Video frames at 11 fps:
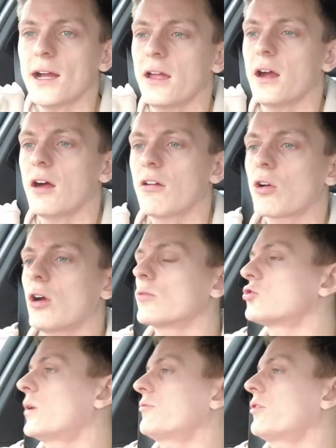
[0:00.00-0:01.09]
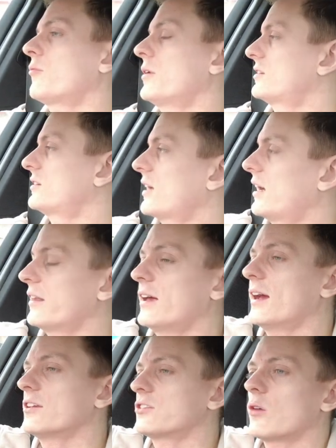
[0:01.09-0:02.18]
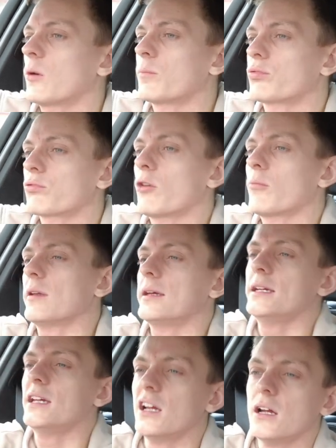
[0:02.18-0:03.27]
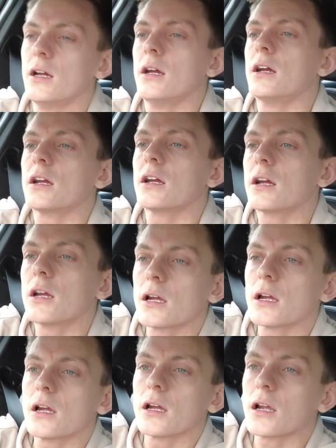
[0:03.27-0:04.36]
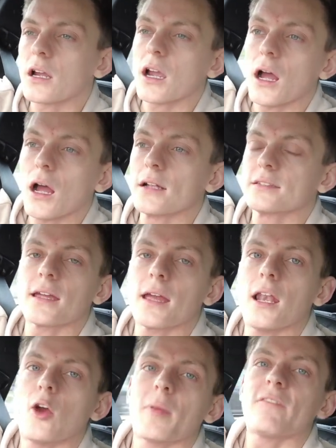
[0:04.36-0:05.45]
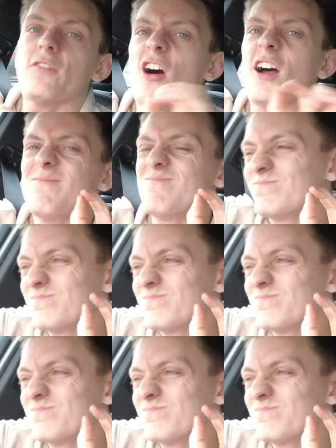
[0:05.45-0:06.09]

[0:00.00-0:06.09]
AR. I've got 25 minutes to get there, so I'm probably cutting it a little bit fine.